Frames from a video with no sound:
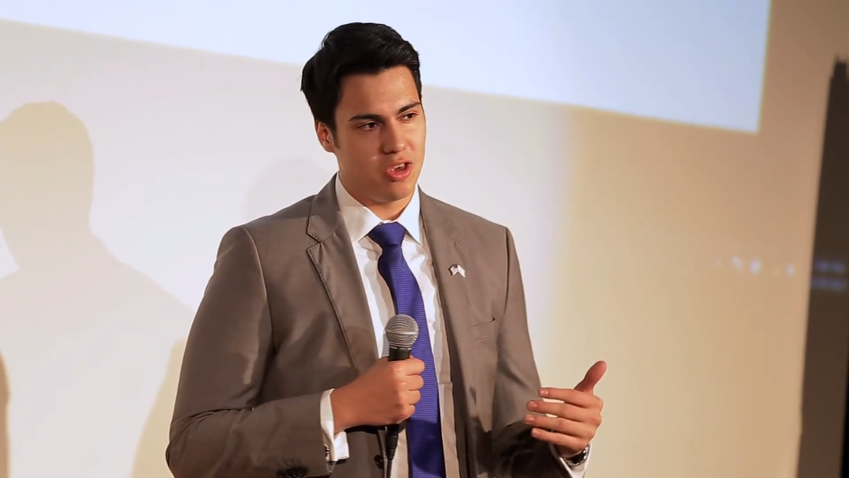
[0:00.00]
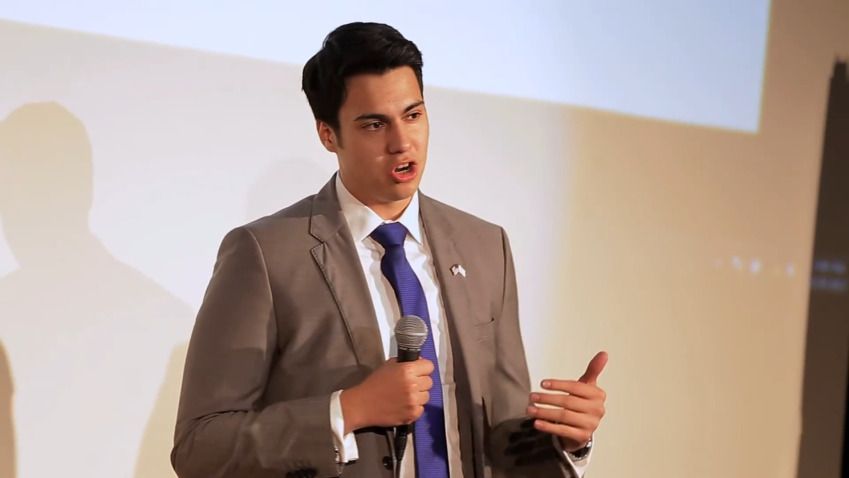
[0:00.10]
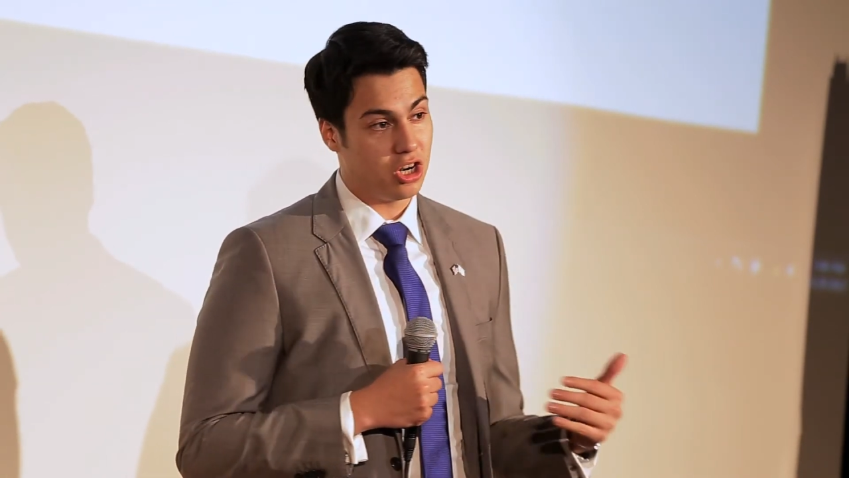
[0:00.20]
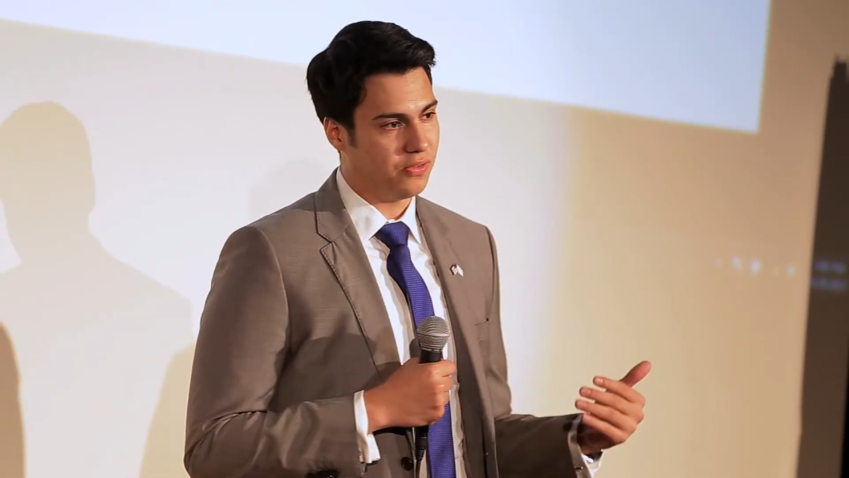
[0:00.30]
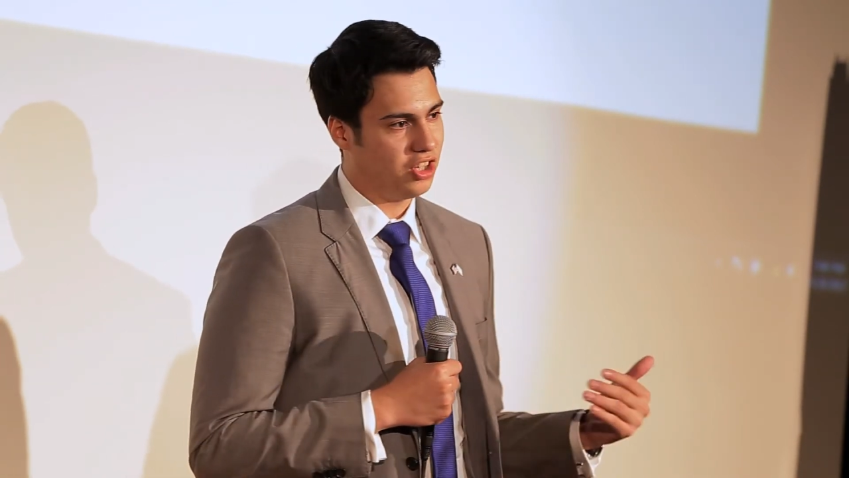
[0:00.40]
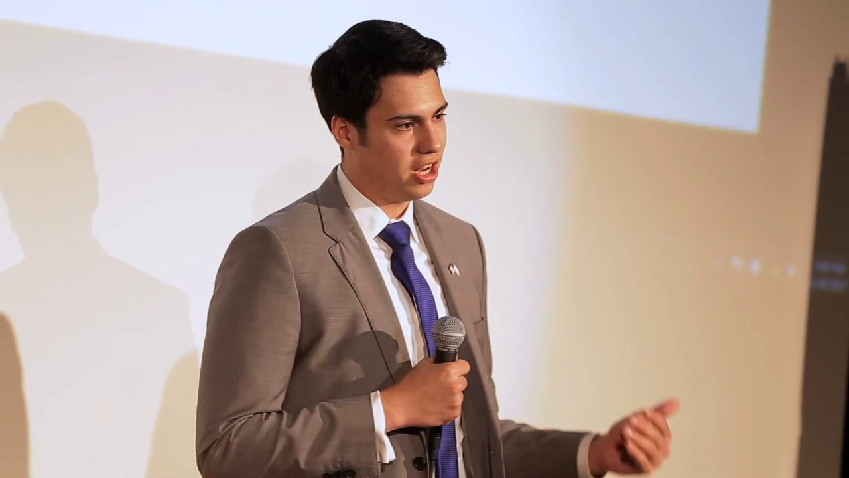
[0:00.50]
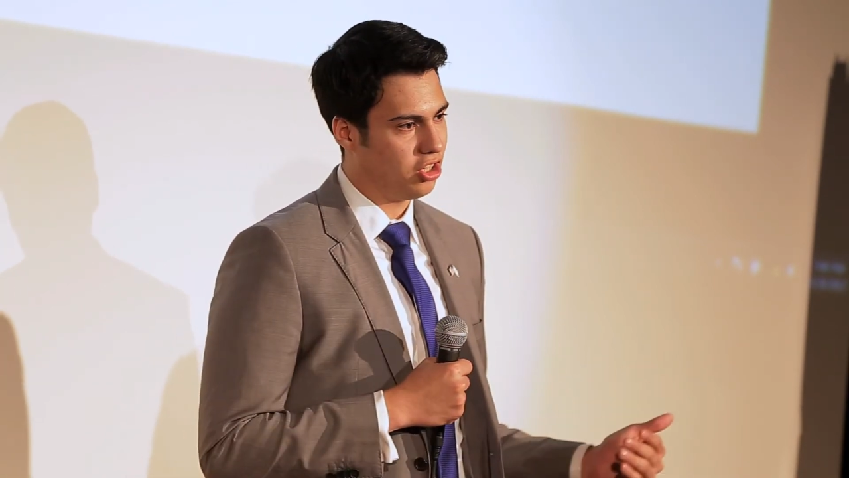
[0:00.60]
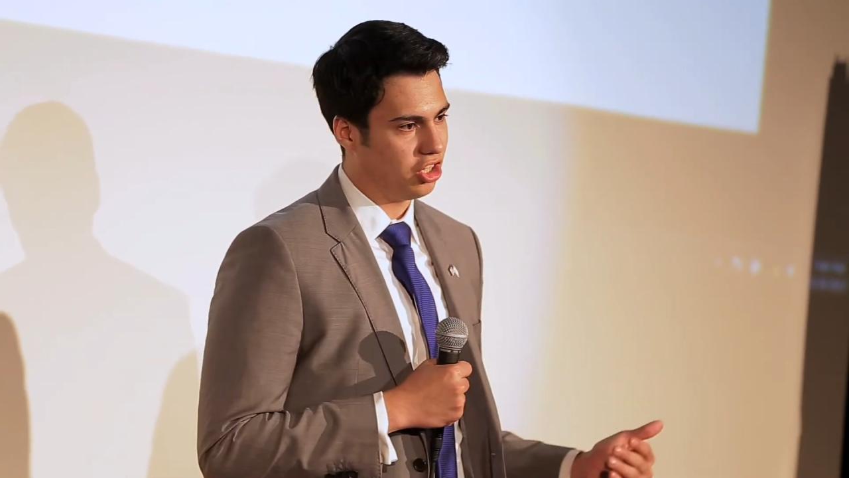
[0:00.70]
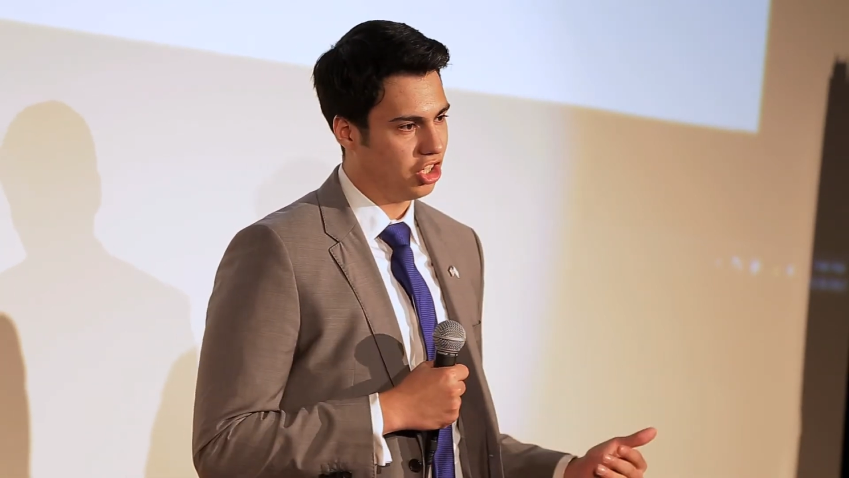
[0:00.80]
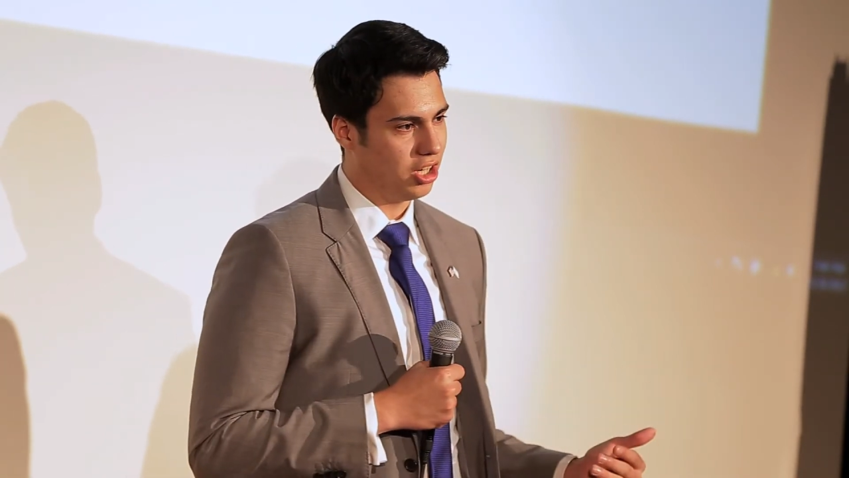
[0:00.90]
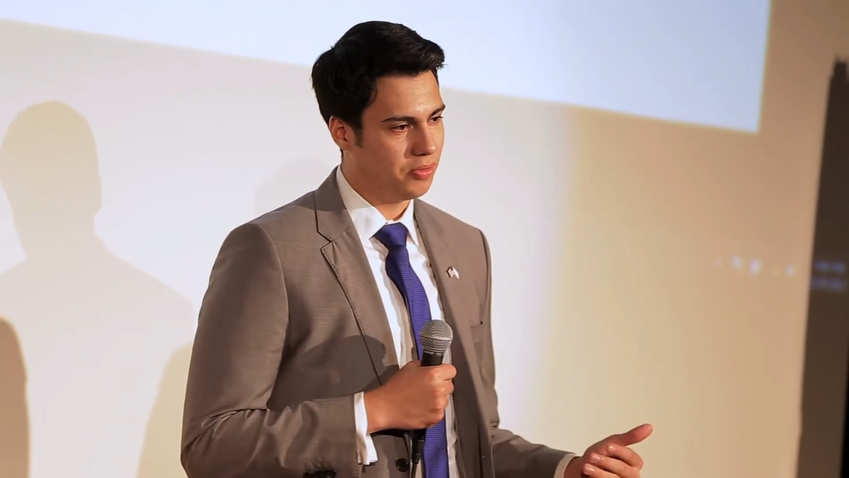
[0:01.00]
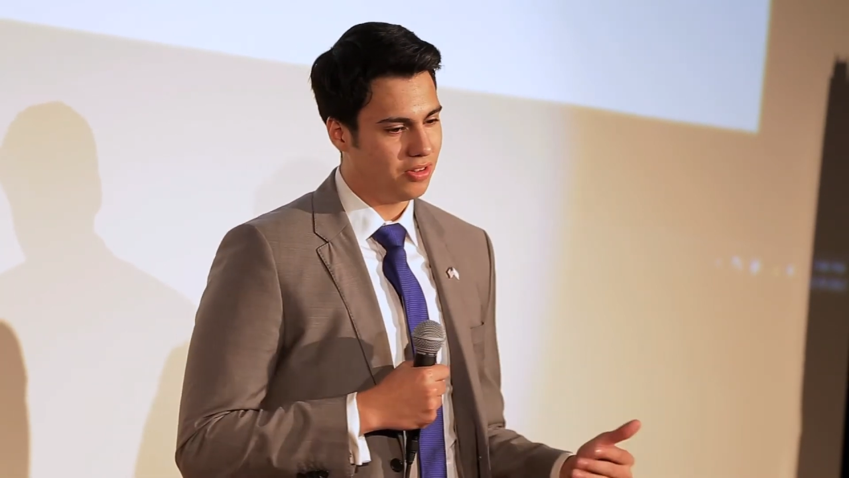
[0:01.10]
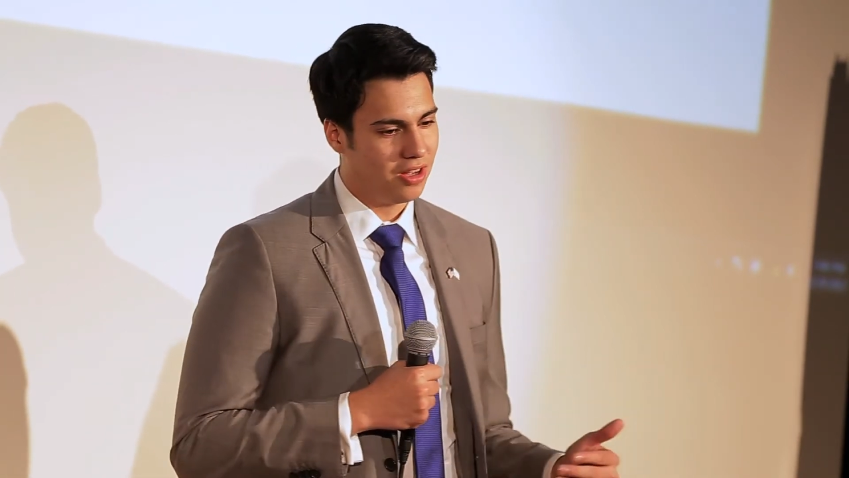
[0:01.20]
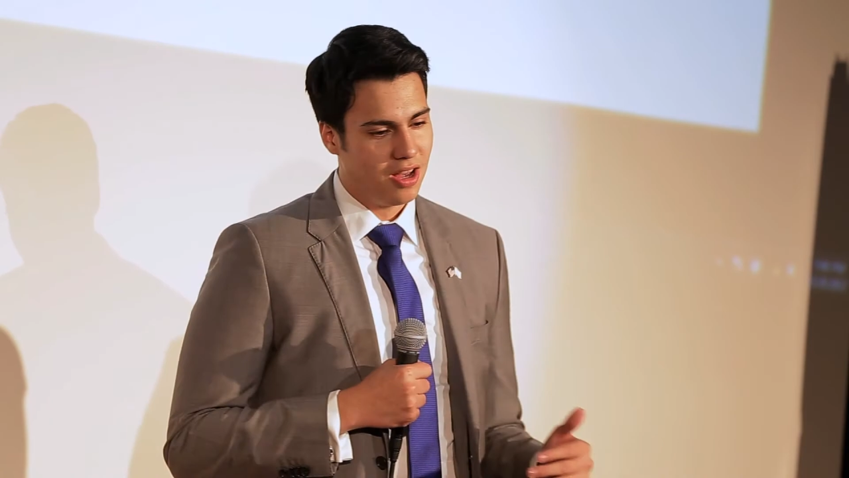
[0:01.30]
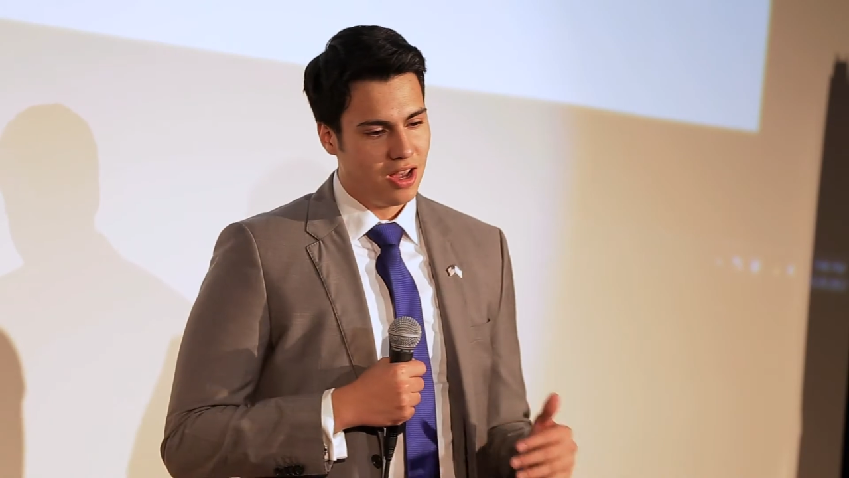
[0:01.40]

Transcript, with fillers: you heard of J internships?